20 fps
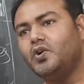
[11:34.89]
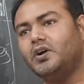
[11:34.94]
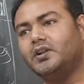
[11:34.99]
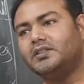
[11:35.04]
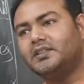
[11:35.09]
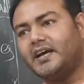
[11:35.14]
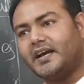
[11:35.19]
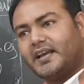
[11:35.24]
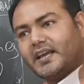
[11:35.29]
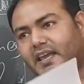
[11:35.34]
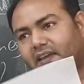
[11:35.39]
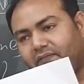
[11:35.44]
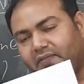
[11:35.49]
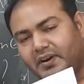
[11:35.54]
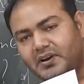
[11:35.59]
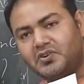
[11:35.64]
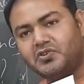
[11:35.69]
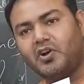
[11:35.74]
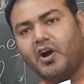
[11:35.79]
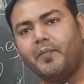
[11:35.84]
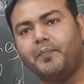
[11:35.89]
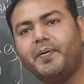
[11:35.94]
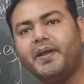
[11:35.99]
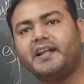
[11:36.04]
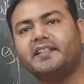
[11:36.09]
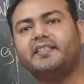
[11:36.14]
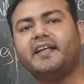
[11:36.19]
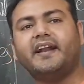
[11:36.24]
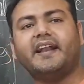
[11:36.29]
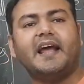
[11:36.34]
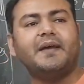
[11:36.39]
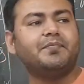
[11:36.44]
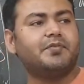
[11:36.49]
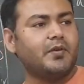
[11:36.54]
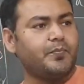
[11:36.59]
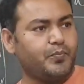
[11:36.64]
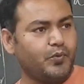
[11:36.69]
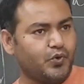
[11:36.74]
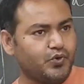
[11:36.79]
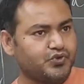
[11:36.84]
the given topic that I am
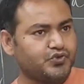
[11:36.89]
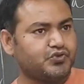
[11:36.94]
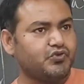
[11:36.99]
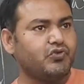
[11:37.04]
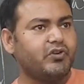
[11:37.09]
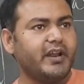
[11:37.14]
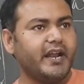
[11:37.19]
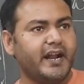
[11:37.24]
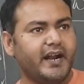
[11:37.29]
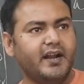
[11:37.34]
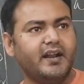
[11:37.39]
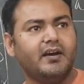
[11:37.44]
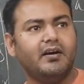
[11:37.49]
supposed to read